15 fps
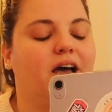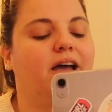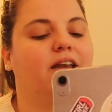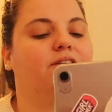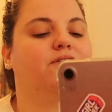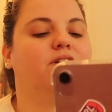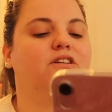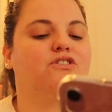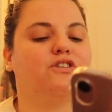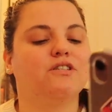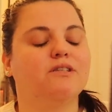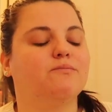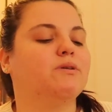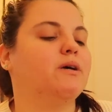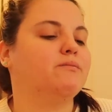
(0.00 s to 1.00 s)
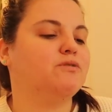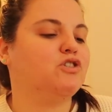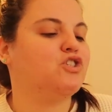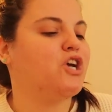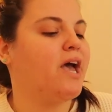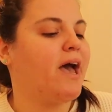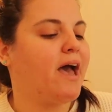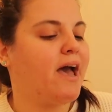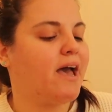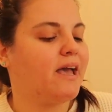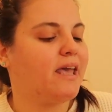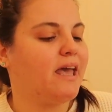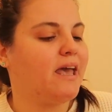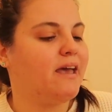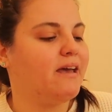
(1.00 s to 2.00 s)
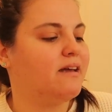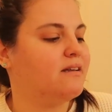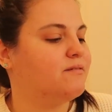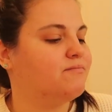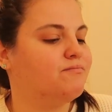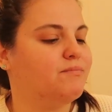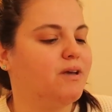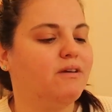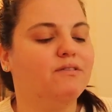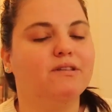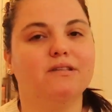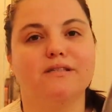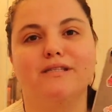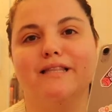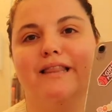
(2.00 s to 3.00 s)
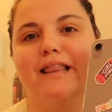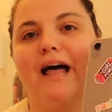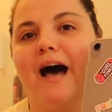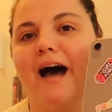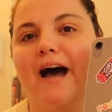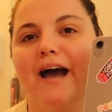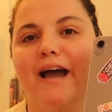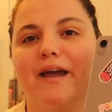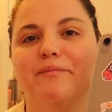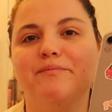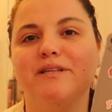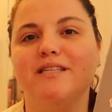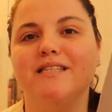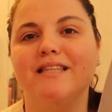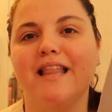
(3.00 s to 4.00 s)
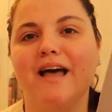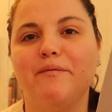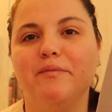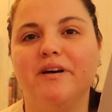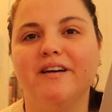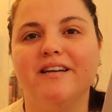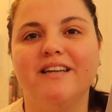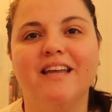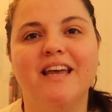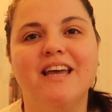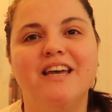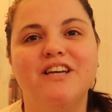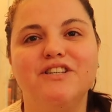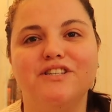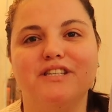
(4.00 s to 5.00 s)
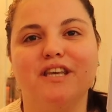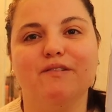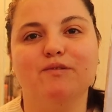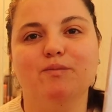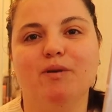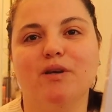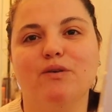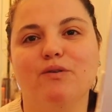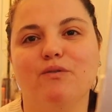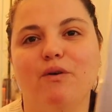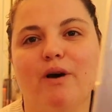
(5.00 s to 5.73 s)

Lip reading: I definitely just sometimes check, and even this lime, this lemon just gives me good